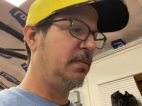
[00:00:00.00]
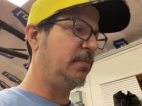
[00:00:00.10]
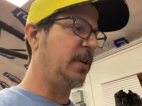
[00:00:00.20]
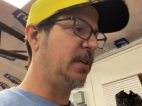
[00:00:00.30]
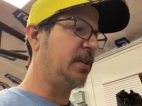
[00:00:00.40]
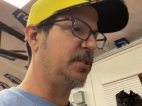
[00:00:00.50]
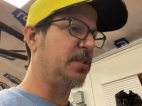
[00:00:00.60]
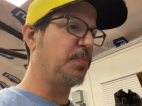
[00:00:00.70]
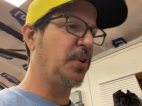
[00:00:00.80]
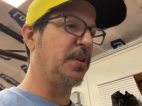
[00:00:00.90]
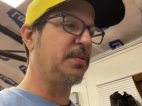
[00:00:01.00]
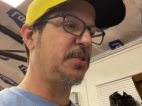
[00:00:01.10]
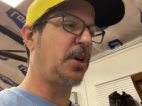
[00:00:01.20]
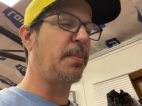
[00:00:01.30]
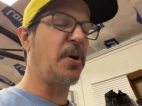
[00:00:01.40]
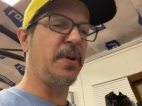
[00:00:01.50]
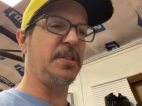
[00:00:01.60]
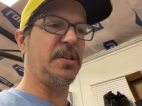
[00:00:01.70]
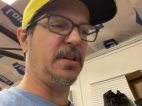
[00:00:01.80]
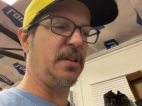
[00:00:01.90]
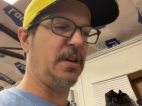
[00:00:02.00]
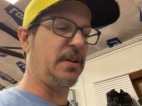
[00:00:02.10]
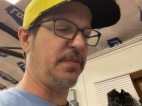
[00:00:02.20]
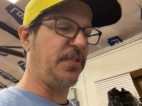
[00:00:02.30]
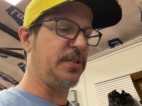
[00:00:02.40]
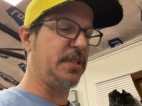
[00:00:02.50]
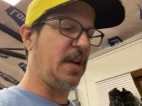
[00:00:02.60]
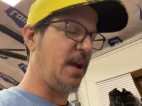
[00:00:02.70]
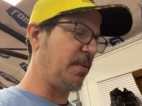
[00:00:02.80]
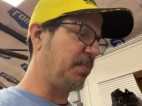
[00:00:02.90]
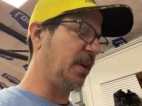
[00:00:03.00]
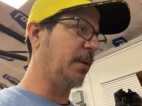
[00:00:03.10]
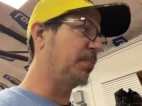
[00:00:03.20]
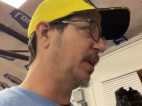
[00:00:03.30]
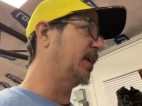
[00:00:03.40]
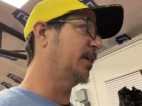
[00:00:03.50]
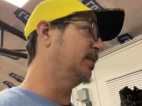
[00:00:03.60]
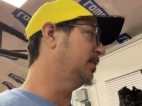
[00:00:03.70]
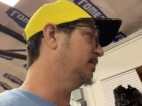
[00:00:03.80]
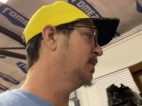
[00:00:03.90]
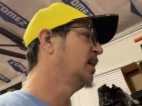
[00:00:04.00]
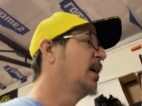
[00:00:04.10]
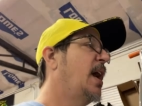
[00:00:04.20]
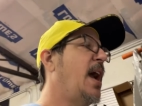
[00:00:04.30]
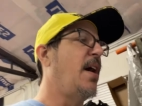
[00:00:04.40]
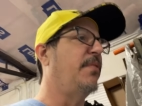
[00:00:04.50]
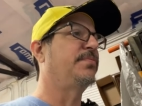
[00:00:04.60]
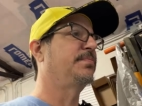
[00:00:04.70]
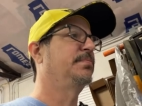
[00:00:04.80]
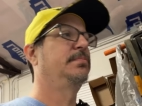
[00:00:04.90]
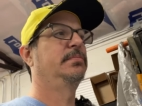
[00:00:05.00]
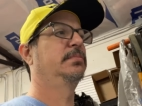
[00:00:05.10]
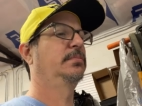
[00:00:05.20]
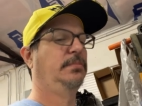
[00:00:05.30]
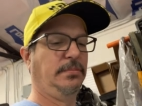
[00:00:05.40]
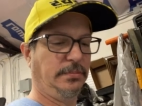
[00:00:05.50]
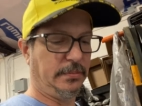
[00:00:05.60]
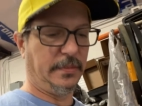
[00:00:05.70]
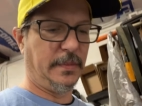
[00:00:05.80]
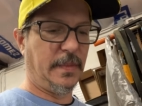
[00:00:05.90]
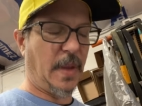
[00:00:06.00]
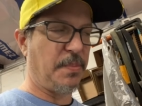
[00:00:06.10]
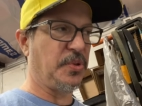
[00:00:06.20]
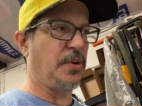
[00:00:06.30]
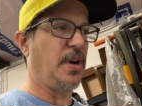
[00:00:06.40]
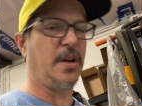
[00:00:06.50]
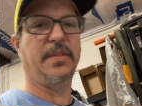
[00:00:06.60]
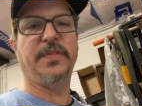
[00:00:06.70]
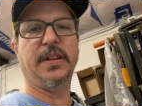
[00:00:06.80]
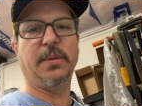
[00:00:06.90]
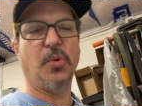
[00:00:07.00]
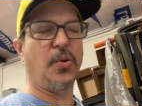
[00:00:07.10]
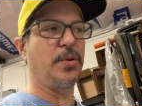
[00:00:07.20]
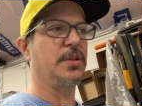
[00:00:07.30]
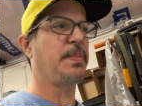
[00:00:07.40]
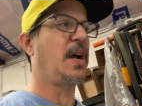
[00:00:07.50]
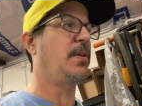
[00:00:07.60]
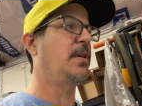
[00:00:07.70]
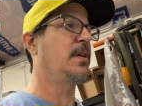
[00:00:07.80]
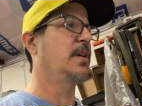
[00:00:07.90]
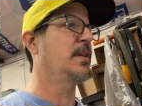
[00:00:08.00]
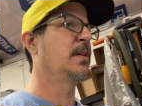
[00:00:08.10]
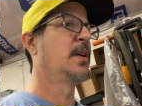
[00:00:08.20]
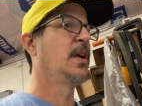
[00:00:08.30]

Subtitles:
when you could just put a turbo engine in there the first time and plug and play it, and you have up to 150 more horsepower, and